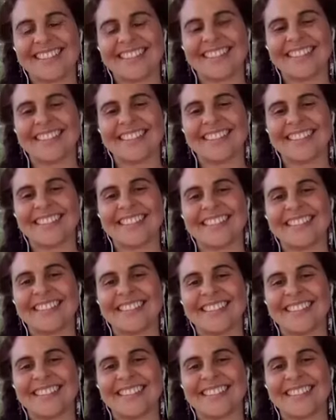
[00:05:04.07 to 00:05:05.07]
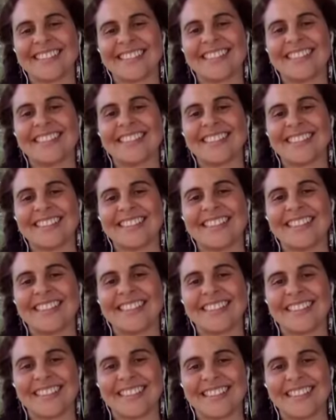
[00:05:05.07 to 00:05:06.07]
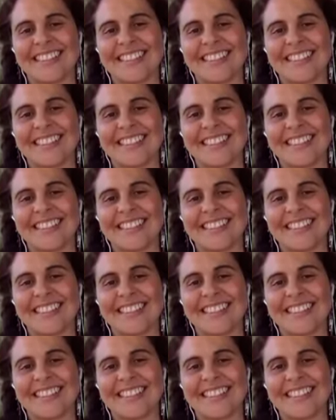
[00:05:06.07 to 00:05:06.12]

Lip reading: (not speaking)